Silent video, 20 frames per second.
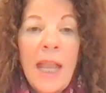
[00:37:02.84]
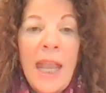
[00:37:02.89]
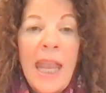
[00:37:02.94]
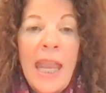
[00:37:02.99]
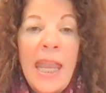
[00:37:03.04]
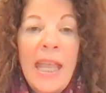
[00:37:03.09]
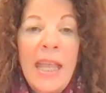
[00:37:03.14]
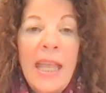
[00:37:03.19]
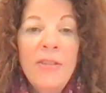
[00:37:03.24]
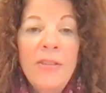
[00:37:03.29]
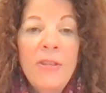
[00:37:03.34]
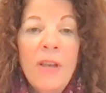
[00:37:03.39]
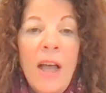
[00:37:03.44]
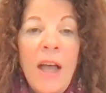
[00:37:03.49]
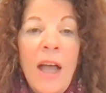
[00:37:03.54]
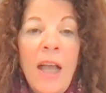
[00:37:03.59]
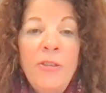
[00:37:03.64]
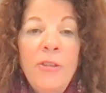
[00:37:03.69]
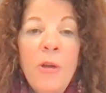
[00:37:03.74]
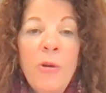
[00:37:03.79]
and
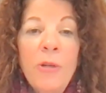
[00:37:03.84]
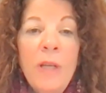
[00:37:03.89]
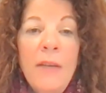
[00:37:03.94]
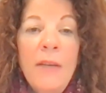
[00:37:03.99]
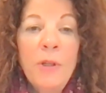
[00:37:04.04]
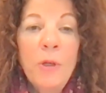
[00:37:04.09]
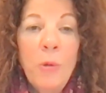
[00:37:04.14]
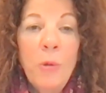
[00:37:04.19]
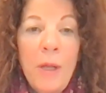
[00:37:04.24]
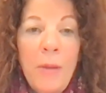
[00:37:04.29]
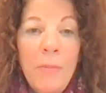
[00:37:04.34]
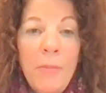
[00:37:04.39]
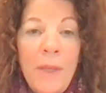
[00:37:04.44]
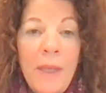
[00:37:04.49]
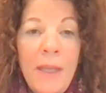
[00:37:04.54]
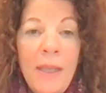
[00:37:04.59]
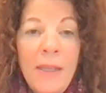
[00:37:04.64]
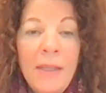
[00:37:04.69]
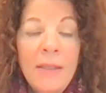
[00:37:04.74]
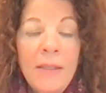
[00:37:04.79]
I don't have
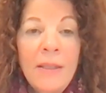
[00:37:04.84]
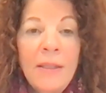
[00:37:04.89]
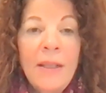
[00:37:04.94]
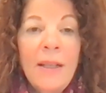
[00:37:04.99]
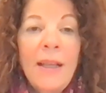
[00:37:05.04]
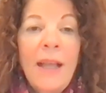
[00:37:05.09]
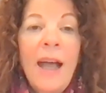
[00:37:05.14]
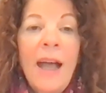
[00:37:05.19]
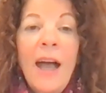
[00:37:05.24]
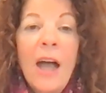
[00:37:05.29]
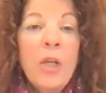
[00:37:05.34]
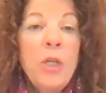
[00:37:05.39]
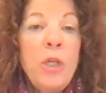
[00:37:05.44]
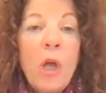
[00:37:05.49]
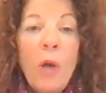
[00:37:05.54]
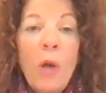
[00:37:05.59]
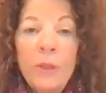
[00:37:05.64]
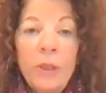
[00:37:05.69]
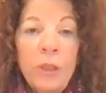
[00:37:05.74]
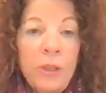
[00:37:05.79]
equipment.
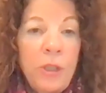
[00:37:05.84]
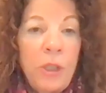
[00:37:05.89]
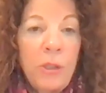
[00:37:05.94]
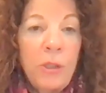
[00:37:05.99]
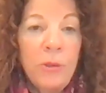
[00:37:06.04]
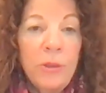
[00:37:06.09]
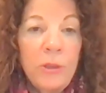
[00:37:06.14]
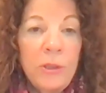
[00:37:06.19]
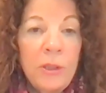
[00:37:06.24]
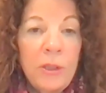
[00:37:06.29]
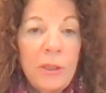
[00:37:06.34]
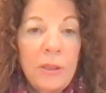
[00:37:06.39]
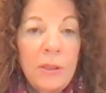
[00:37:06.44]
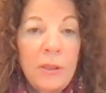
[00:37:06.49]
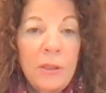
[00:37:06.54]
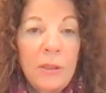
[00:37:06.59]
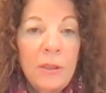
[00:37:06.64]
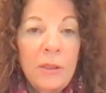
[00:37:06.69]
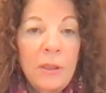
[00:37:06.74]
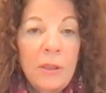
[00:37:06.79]
No excuse.
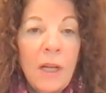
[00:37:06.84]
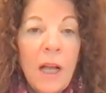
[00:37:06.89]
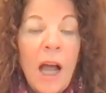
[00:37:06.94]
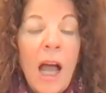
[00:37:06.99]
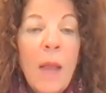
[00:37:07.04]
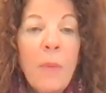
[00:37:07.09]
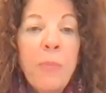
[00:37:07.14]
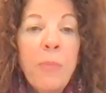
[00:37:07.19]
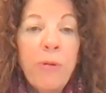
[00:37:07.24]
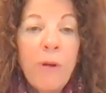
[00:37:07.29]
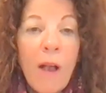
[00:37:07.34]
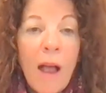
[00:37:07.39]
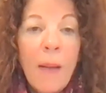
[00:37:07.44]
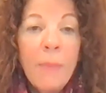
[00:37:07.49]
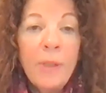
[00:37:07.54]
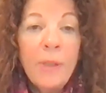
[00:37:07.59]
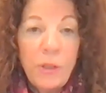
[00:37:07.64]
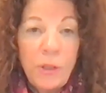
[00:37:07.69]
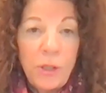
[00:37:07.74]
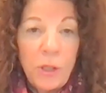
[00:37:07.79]
I
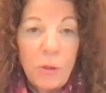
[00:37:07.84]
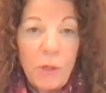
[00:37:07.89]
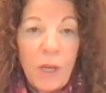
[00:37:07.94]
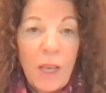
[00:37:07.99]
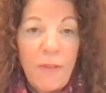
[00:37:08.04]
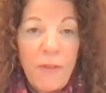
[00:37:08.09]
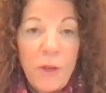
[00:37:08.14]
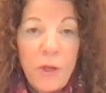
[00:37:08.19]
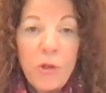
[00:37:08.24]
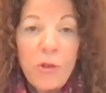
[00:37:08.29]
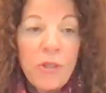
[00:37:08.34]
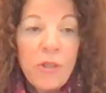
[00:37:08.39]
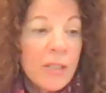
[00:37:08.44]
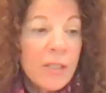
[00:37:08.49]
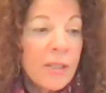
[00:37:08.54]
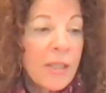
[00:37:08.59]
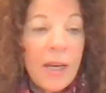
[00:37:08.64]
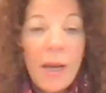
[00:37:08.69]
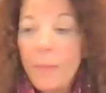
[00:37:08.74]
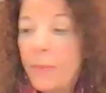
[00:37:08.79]
promise you, if you
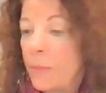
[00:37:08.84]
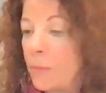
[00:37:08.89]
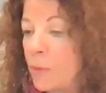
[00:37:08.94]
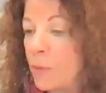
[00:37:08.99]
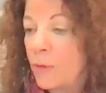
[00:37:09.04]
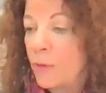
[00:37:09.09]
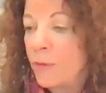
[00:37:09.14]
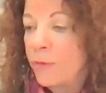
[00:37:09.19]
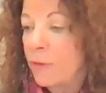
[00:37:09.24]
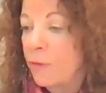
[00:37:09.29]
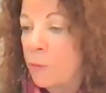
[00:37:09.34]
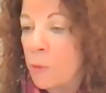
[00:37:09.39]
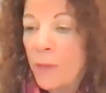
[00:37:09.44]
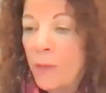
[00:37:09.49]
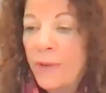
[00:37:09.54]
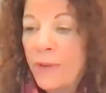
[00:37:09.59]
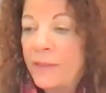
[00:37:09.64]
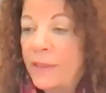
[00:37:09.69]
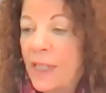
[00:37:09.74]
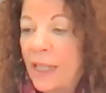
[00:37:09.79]
just get up and move for
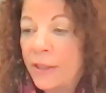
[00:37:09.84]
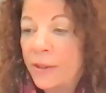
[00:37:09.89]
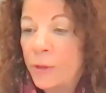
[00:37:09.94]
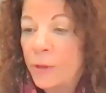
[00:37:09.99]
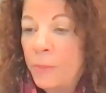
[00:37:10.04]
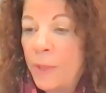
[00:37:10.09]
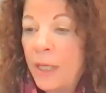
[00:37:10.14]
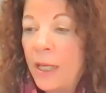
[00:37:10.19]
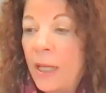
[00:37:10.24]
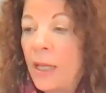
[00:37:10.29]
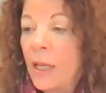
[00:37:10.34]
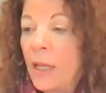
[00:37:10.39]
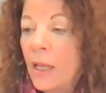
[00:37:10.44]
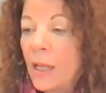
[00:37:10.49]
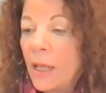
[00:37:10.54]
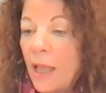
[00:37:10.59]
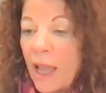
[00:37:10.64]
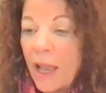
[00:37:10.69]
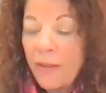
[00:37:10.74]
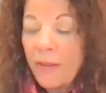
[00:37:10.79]
45 seconds a minute
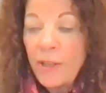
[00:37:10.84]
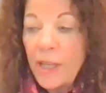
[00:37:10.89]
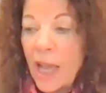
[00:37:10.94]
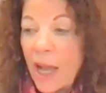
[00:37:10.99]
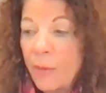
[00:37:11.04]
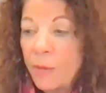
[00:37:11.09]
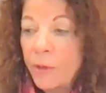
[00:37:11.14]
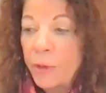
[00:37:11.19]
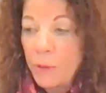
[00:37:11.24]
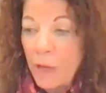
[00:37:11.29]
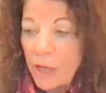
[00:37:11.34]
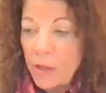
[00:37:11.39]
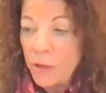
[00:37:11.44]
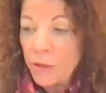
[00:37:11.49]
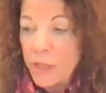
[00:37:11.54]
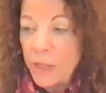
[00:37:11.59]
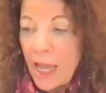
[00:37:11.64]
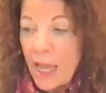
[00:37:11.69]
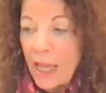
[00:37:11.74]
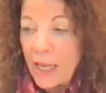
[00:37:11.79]
every hour throughout
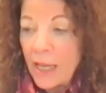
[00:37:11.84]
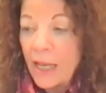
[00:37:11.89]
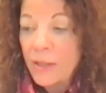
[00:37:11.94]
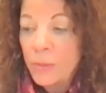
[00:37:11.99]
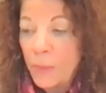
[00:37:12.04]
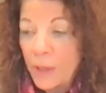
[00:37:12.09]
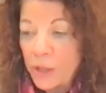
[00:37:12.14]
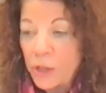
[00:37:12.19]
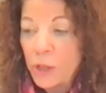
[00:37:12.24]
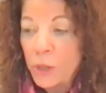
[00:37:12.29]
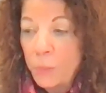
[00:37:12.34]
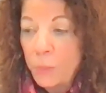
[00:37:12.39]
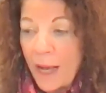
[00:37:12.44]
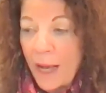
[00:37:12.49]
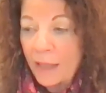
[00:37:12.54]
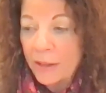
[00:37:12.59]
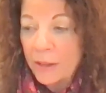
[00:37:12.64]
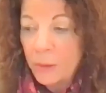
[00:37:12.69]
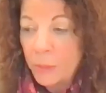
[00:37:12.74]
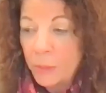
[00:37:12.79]
your day, as much as
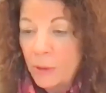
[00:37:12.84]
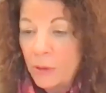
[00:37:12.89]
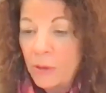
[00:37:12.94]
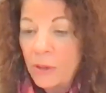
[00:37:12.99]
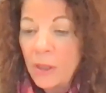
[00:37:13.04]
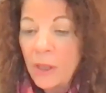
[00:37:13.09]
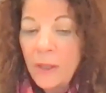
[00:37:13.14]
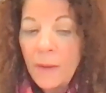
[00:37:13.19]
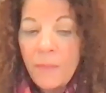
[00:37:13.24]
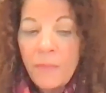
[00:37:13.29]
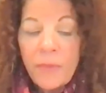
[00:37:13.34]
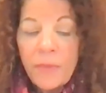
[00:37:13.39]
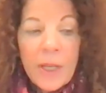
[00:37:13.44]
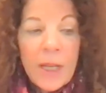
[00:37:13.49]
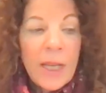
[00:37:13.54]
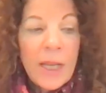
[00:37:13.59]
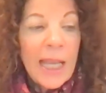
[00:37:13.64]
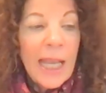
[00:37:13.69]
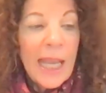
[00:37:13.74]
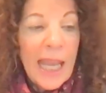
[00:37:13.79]
possible,
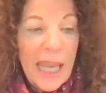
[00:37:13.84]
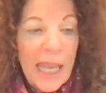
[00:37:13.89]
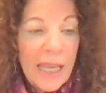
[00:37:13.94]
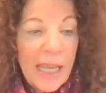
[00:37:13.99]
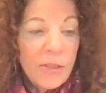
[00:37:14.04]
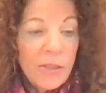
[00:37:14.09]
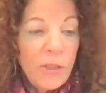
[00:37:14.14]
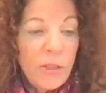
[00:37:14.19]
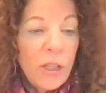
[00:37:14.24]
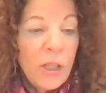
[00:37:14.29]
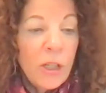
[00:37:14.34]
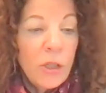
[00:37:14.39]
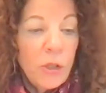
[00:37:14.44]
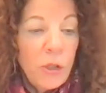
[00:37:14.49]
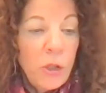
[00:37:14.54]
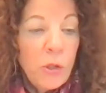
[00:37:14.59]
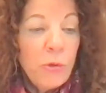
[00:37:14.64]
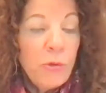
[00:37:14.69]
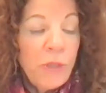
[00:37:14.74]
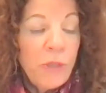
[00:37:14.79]
and
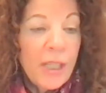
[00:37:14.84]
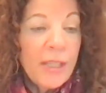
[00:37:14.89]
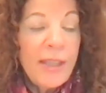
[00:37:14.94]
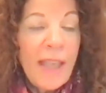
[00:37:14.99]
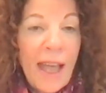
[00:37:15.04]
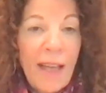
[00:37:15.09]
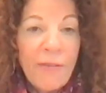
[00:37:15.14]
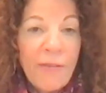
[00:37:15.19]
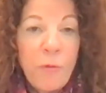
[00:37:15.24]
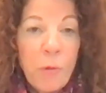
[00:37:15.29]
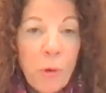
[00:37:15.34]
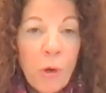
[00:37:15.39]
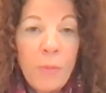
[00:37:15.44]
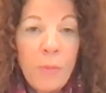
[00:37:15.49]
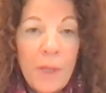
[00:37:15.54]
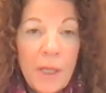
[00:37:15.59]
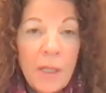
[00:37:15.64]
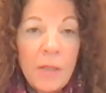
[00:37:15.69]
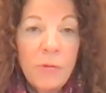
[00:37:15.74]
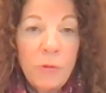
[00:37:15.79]
you did that
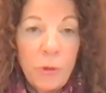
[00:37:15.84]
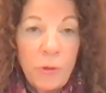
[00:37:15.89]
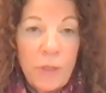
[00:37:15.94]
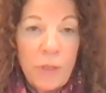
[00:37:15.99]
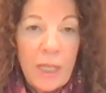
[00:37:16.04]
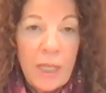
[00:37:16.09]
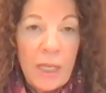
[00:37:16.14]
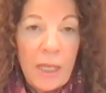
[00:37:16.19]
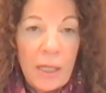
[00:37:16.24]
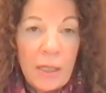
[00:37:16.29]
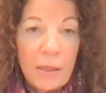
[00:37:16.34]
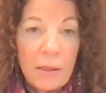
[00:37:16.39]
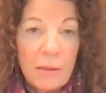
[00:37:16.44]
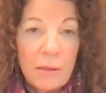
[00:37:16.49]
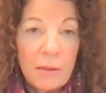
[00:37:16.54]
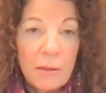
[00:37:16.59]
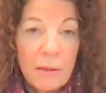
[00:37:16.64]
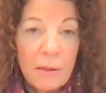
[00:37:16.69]
4-minute routine,